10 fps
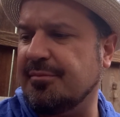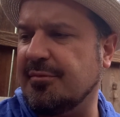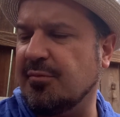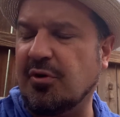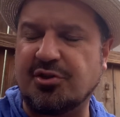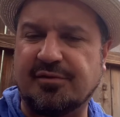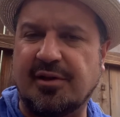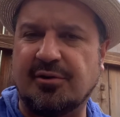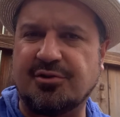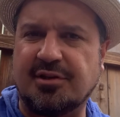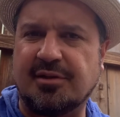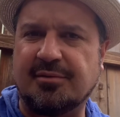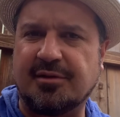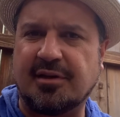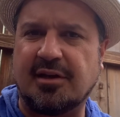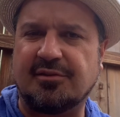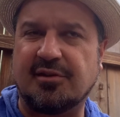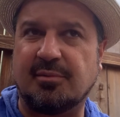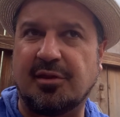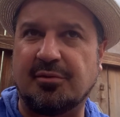rush of energy that kind of
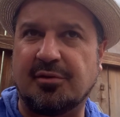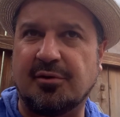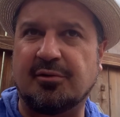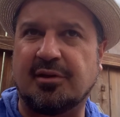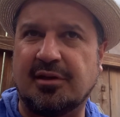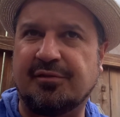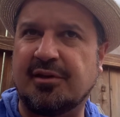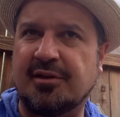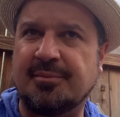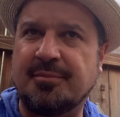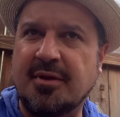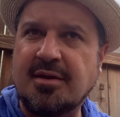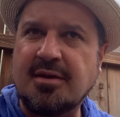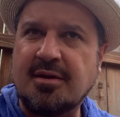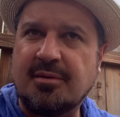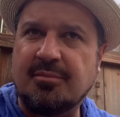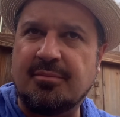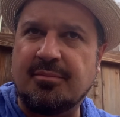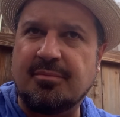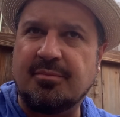took me through the early evening.
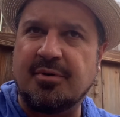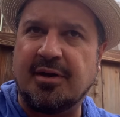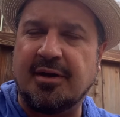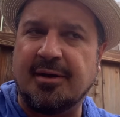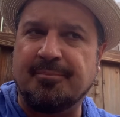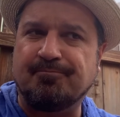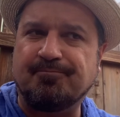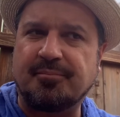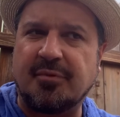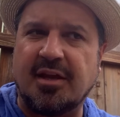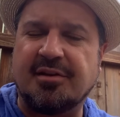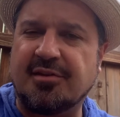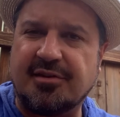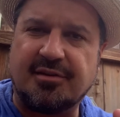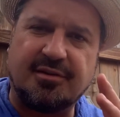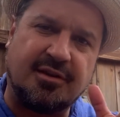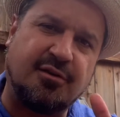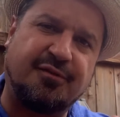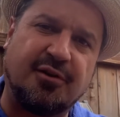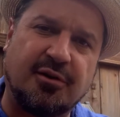But it doesn't
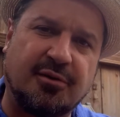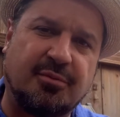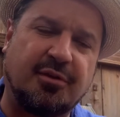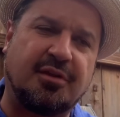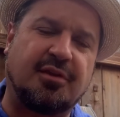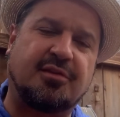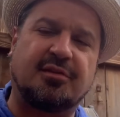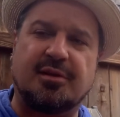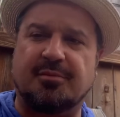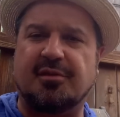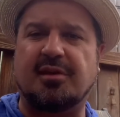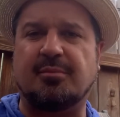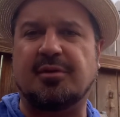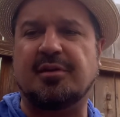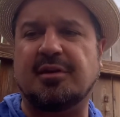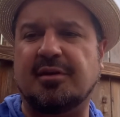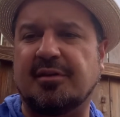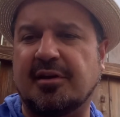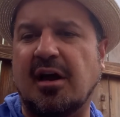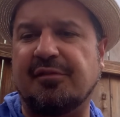interfere with sleep the same way
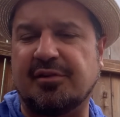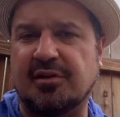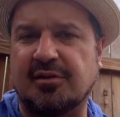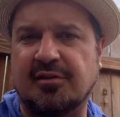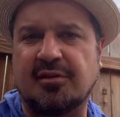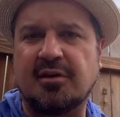that coffee does.